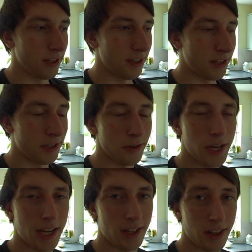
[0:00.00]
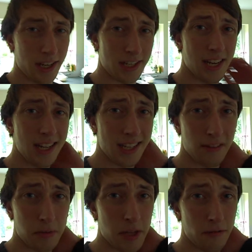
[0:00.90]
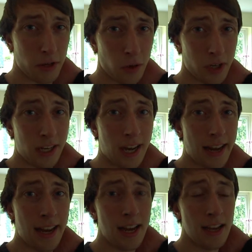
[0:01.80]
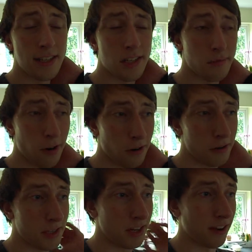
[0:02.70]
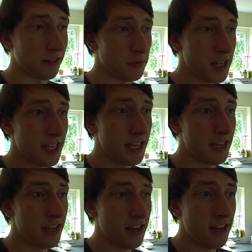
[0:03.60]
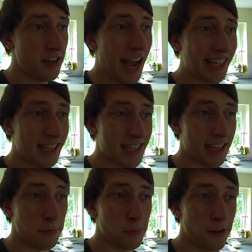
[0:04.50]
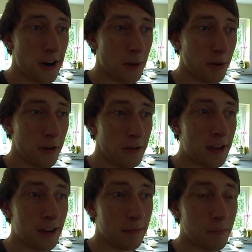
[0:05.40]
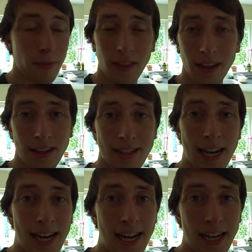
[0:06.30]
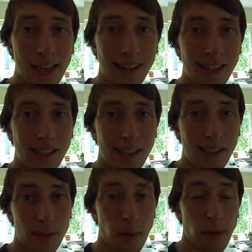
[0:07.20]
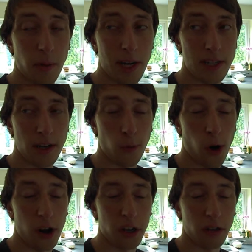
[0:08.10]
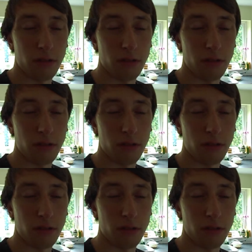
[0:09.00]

As soon as. I think today's going to have to be the recording day. Tomorrow is going to have to be the editing and pre-uploading day. It's probably the way it's going to work.